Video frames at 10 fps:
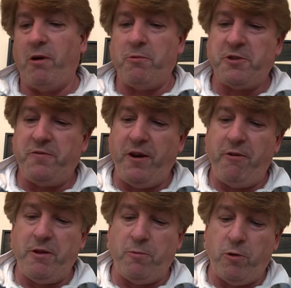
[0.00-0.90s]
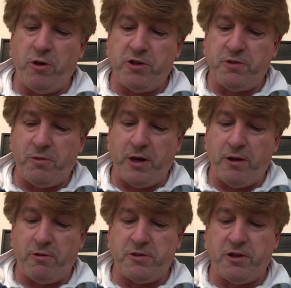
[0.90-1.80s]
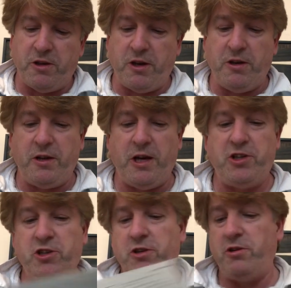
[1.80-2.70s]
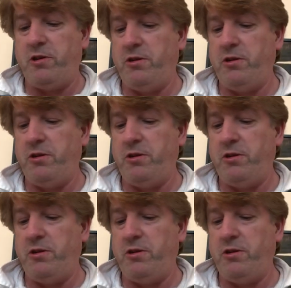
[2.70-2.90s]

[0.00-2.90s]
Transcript: I was fearing the worst when I looked at the condition.